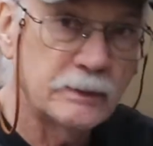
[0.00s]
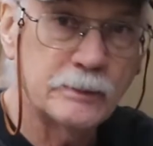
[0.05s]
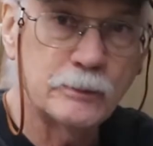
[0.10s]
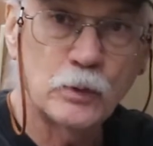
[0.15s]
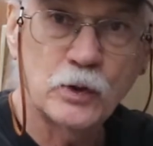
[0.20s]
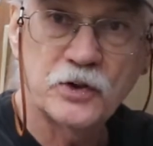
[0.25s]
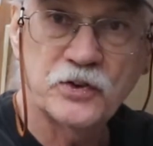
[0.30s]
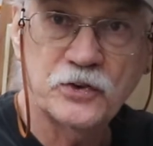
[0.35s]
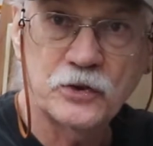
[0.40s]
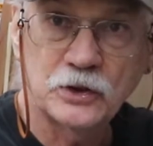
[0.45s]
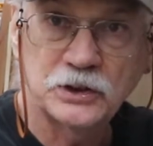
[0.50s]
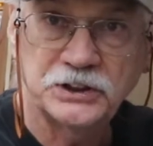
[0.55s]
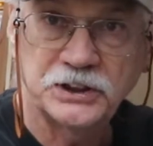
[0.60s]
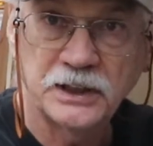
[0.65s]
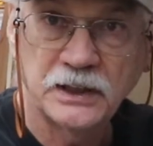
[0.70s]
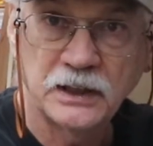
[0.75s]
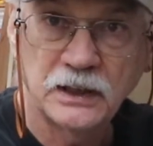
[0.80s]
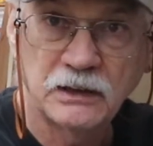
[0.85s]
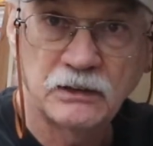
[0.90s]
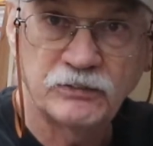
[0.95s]
bit more
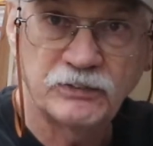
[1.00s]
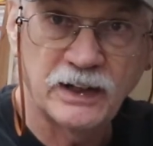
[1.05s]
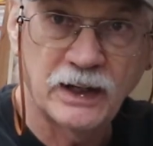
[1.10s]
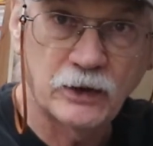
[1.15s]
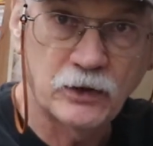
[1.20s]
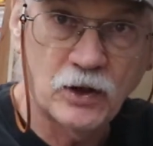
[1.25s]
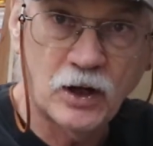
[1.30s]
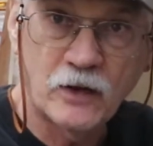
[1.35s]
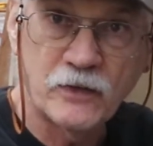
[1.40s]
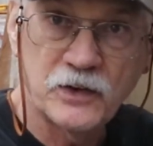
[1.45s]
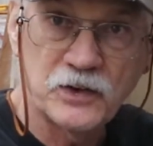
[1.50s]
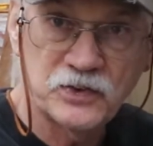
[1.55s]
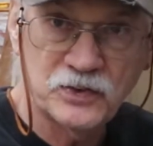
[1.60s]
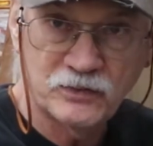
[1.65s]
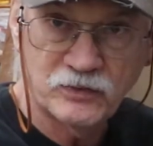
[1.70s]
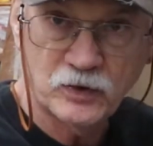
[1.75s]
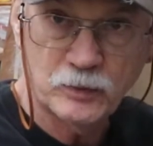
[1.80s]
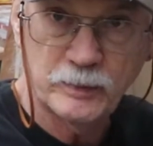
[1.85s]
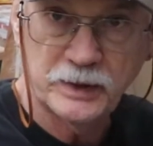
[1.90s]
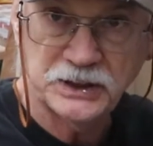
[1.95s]
searching and found all this
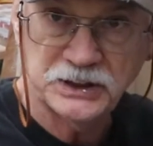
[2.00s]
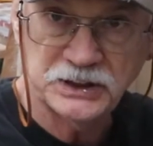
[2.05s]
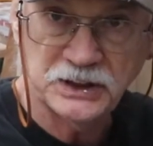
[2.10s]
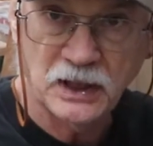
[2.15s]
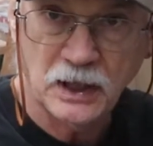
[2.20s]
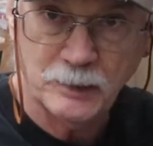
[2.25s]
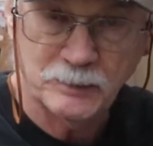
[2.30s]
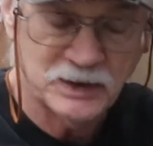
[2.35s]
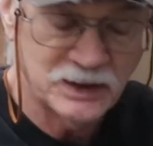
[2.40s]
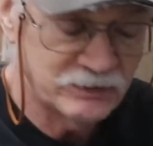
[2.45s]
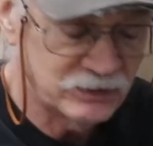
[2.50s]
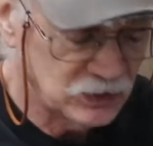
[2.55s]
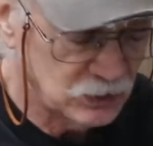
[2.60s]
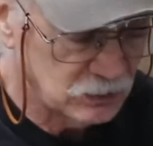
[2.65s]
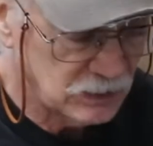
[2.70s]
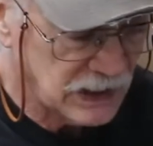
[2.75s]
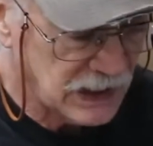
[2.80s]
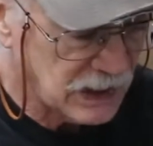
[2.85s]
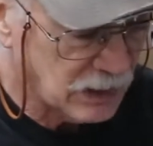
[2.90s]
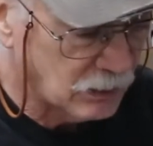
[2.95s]
information that I'm giving you
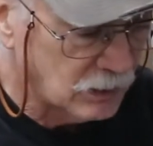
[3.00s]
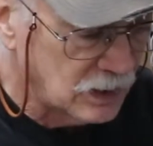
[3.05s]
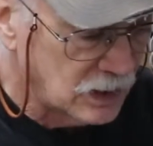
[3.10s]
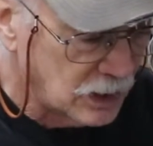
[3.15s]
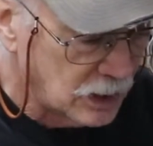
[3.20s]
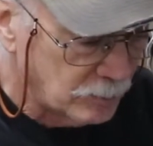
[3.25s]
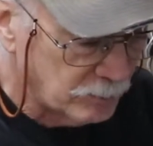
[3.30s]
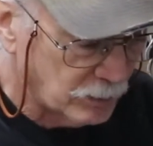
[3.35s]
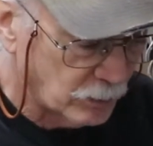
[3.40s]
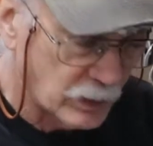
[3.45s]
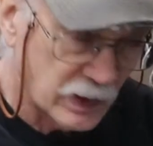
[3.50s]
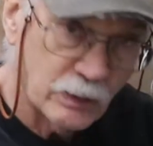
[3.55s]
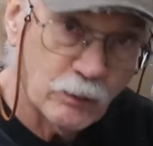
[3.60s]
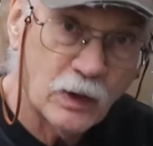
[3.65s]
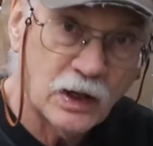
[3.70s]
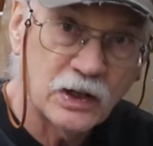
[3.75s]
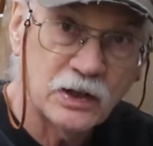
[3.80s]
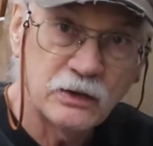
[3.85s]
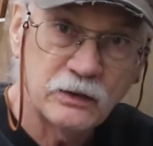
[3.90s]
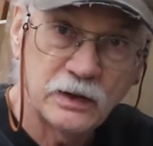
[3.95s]
now. But what I
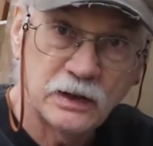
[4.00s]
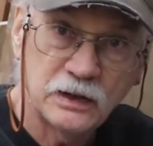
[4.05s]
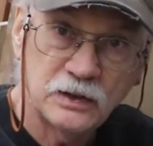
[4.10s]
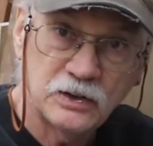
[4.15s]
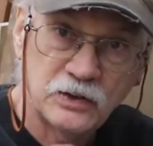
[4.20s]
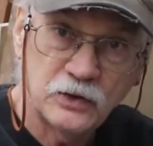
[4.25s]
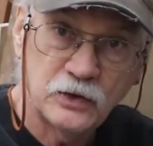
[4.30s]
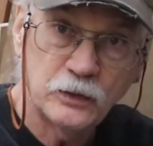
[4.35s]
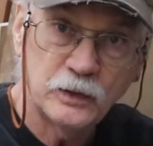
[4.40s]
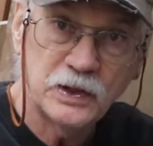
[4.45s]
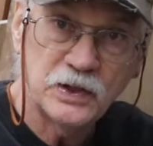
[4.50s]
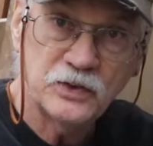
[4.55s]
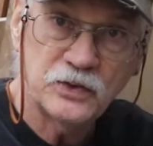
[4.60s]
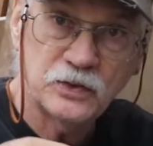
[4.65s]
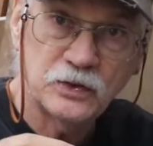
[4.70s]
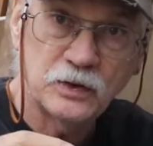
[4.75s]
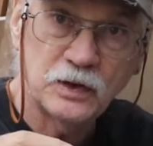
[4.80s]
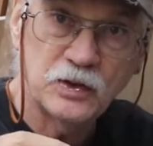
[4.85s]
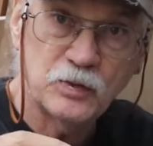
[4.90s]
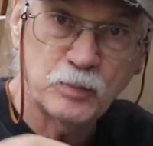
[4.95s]
want to do
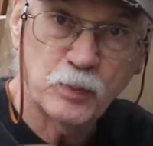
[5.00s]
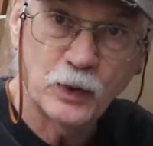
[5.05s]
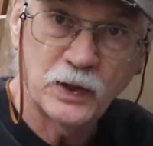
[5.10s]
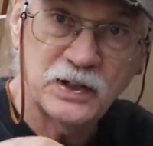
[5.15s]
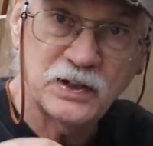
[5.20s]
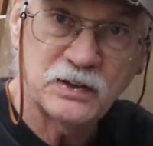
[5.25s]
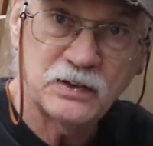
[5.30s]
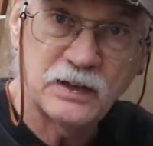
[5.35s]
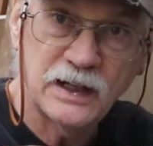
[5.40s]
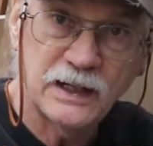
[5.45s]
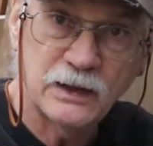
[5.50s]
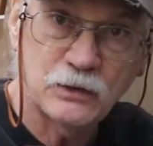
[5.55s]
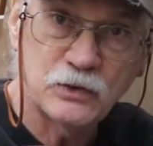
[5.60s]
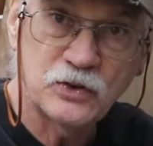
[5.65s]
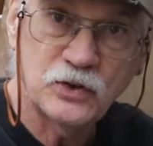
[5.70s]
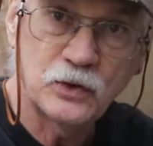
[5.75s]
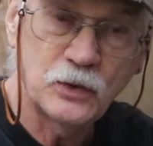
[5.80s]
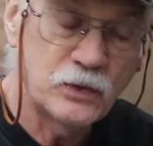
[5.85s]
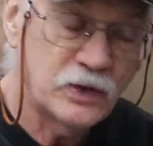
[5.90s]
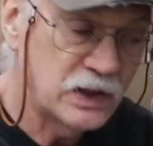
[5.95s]
is point down
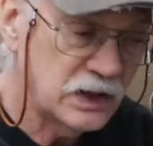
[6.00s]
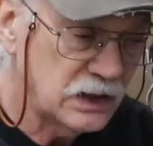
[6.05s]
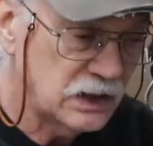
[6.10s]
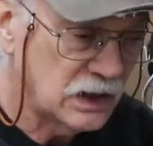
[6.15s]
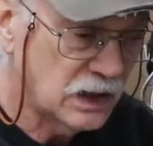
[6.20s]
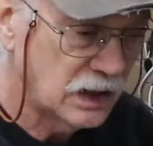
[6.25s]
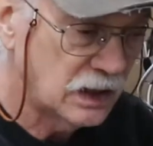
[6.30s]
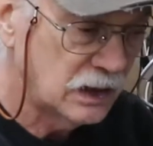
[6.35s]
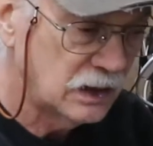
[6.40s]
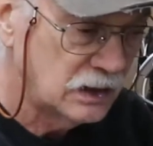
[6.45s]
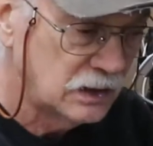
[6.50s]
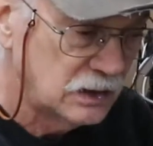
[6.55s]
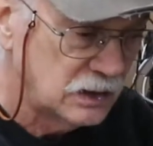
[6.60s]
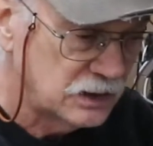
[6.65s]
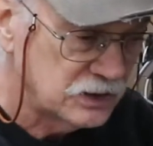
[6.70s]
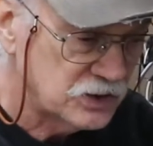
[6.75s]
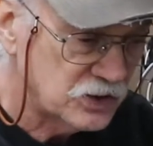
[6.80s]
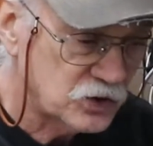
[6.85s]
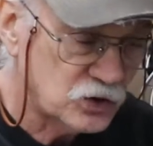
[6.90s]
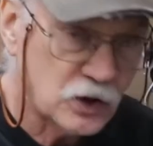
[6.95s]
to the
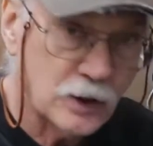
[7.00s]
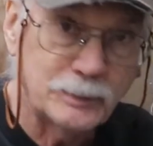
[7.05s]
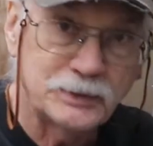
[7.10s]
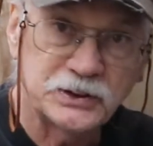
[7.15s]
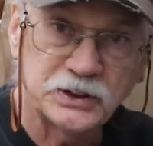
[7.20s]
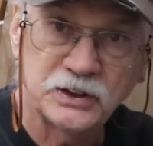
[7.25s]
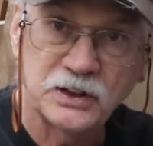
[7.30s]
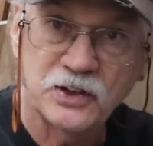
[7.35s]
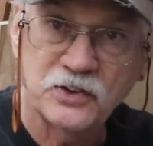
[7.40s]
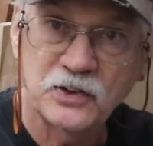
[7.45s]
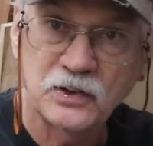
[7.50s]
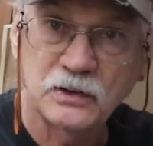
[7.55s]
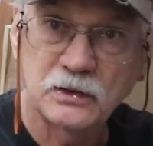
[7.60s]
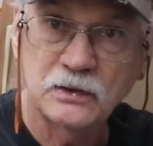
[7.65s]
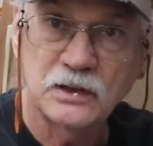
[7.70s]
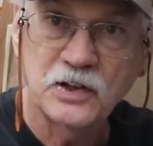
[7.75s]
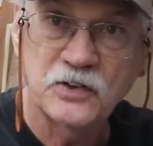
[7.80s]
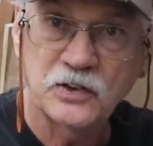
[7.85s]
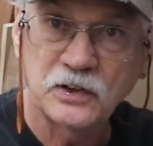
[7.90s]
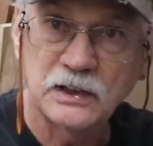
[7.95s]
description. There's
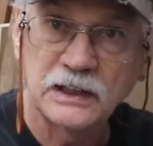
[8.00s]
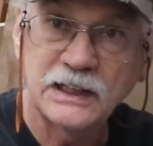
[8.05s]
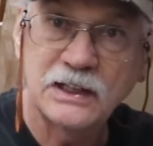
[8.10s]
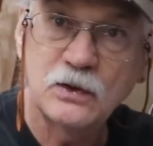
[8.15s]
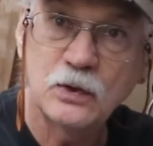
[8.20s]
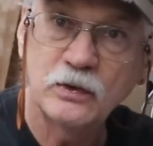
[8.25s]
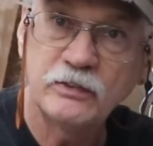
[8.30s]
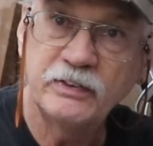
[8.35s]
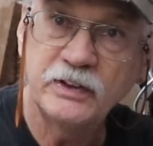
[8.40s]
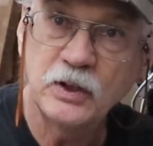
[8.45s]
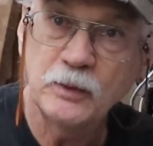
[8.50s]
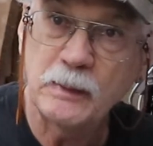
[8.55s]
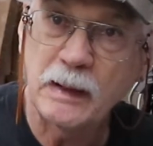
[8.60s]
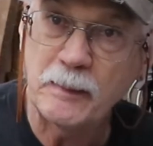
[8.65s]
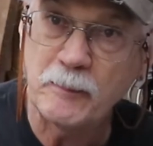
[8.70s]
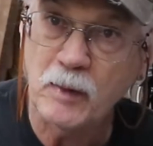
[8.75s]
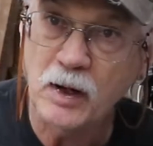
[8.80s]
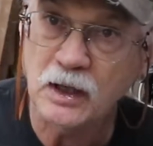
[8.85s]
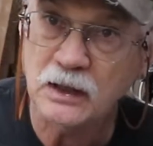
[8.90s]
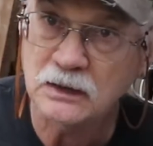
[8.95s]
a link to a video by
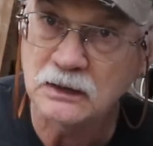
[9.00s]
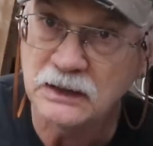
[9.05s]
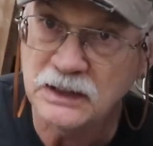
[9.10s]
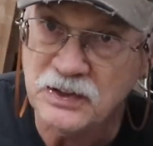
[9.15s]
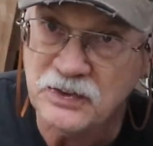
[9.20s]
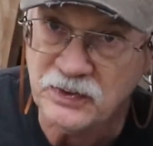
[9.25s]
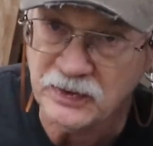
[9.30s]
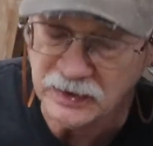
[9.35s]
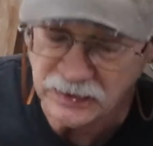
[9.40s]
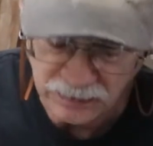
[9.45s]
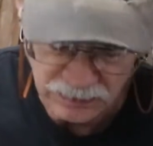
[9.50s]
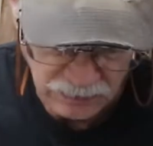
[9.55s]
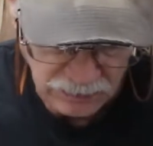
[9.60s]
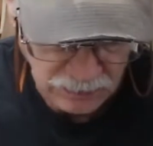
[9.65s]
Lindsay,